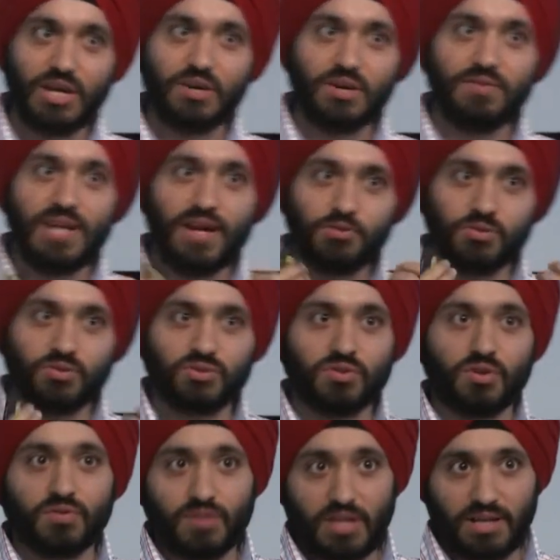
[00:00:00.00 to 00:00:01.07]
we have to
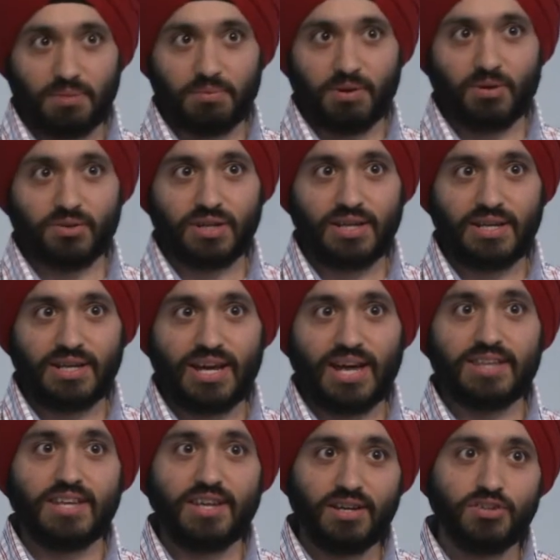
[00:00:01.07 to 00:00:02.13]
sort of think about.
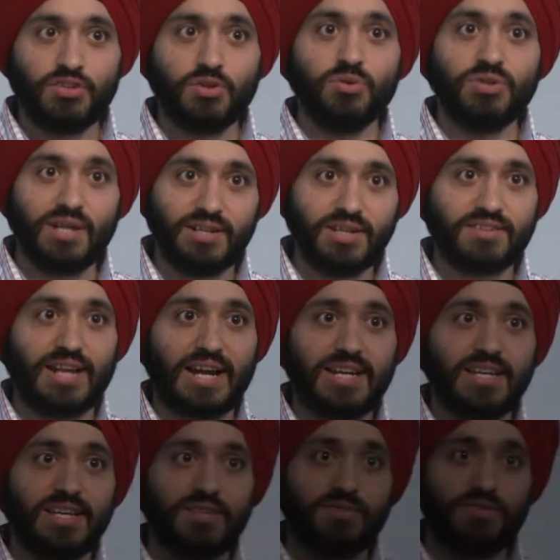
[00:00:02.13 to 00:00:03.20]
And here user understanding is